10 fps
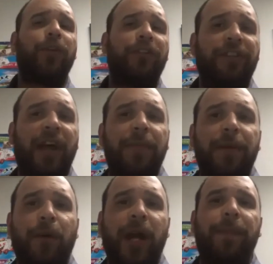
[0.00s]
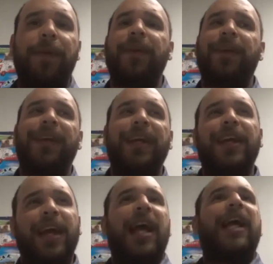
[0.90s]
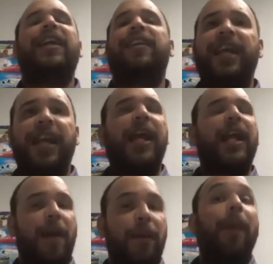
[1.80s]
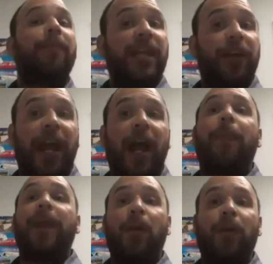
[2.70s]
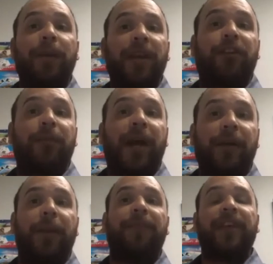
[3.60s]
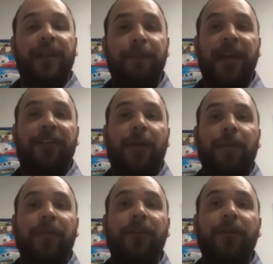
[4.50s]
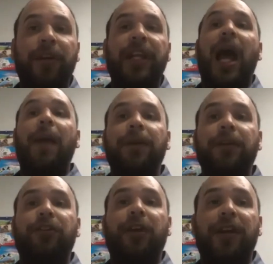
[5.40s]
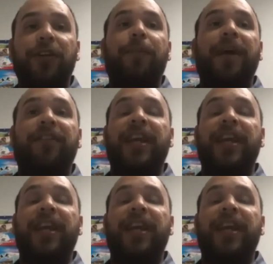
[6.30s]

since I'm the rep and I'm here to help and I want to make sure my reps get the best opportunity, I'm going to try to do the